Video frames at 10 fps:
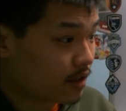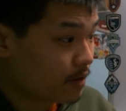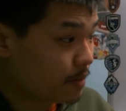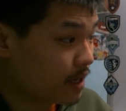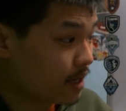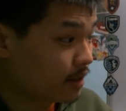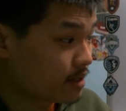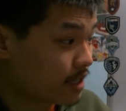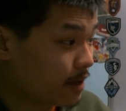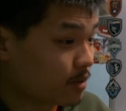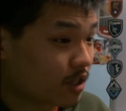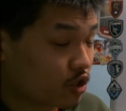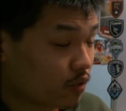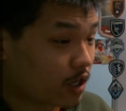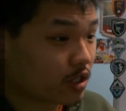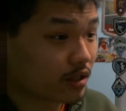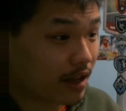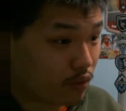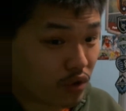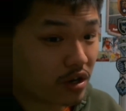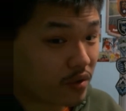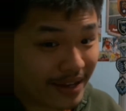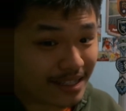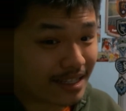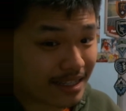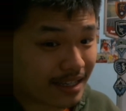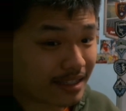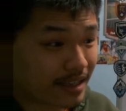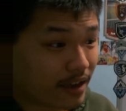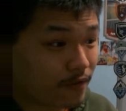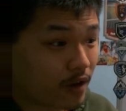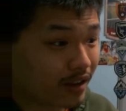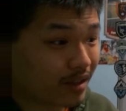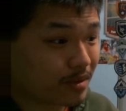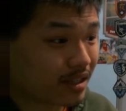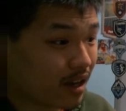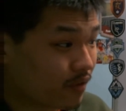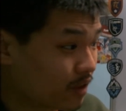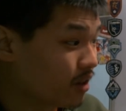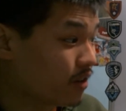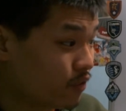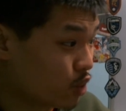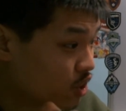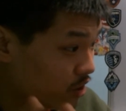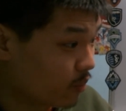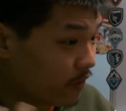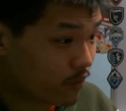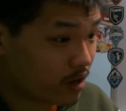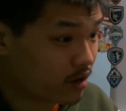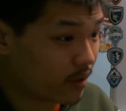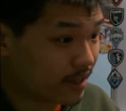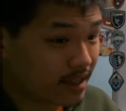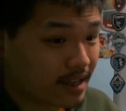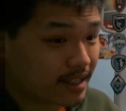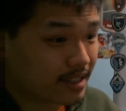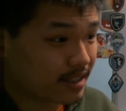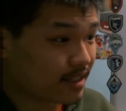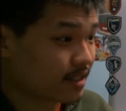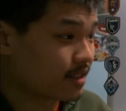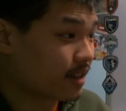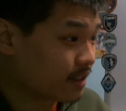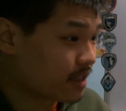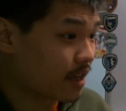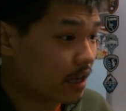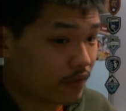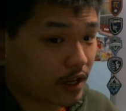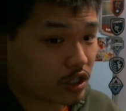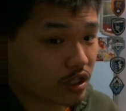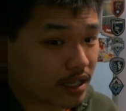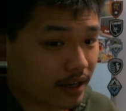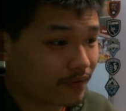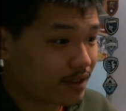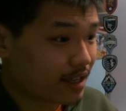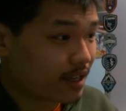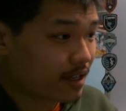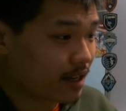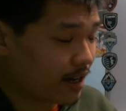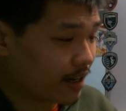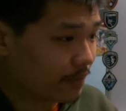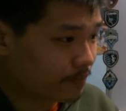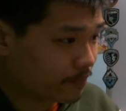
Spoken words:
be in the same situation that Reno 1868 find themselves. And unfortunately with Reno 1868, they eventually kind